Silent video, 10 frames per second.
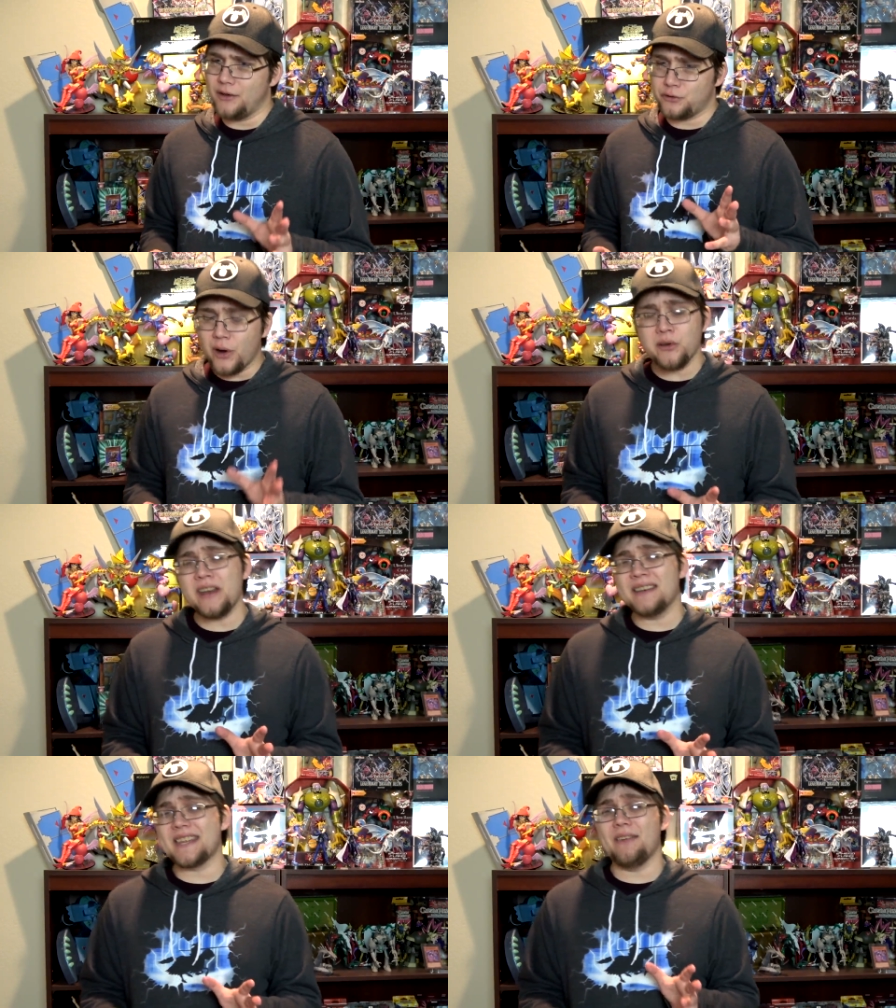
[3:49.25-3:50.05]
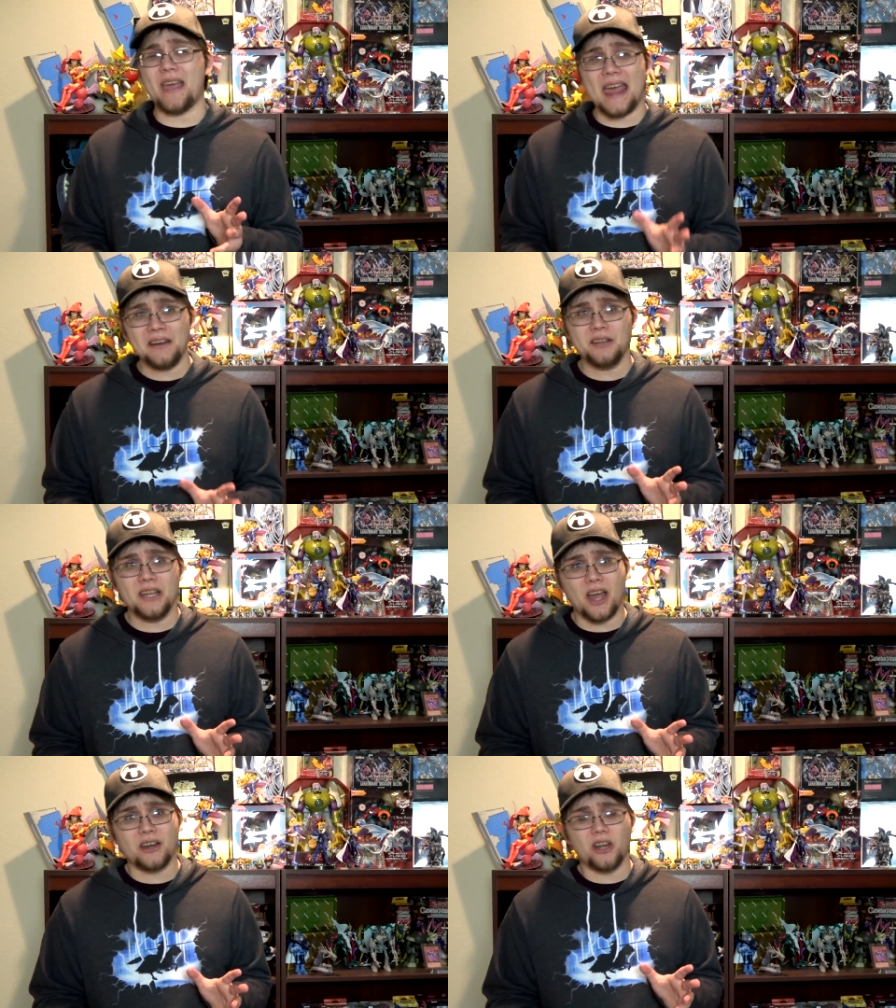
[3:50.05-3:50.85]
Structure decks have actually
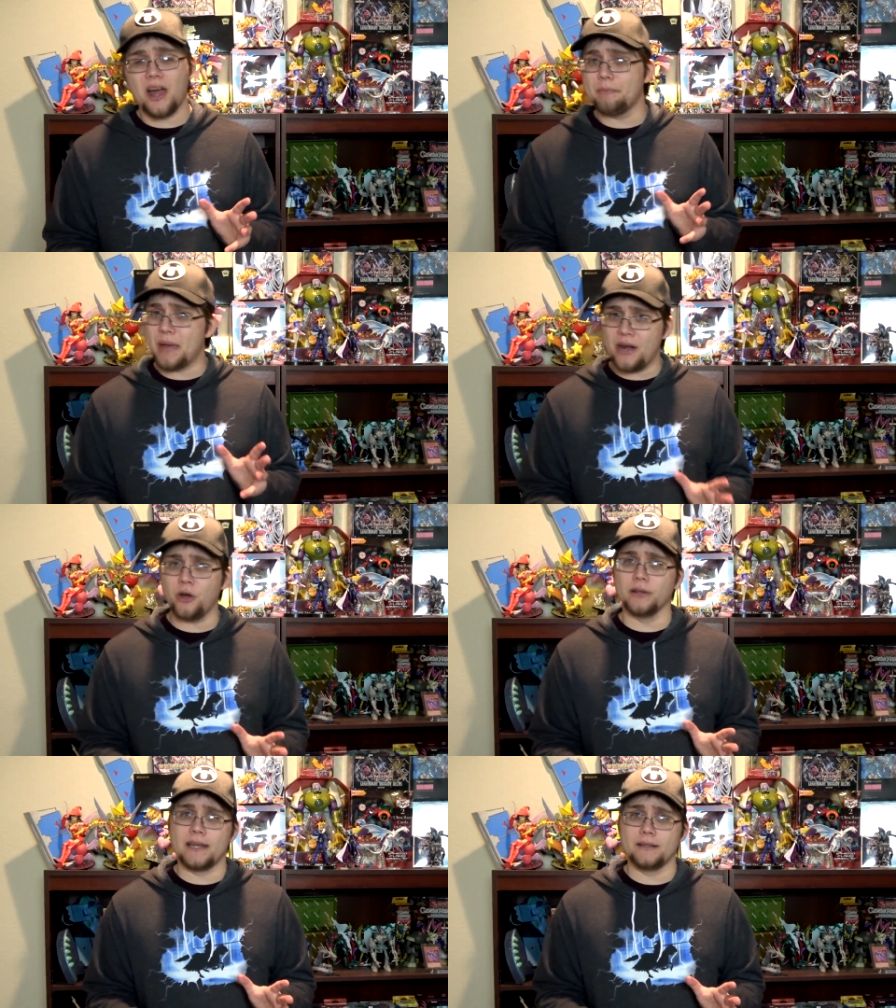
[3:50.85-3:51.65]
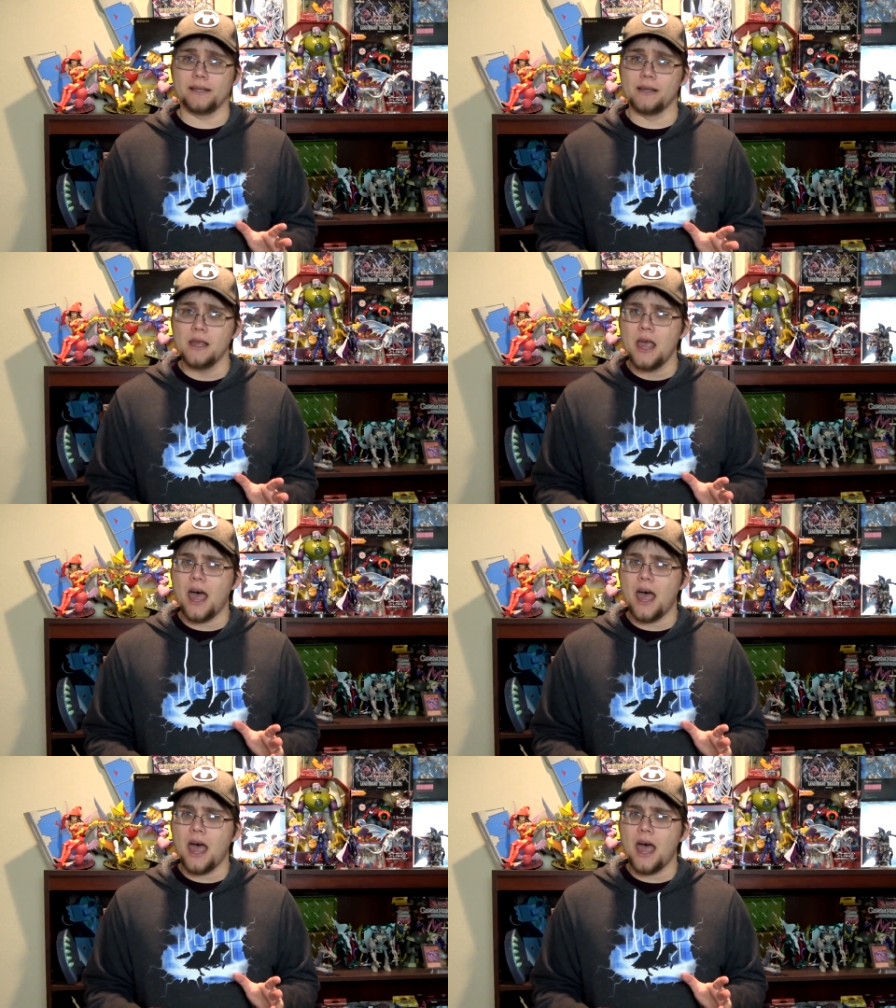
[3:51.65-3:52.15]
gotten a lot better lately,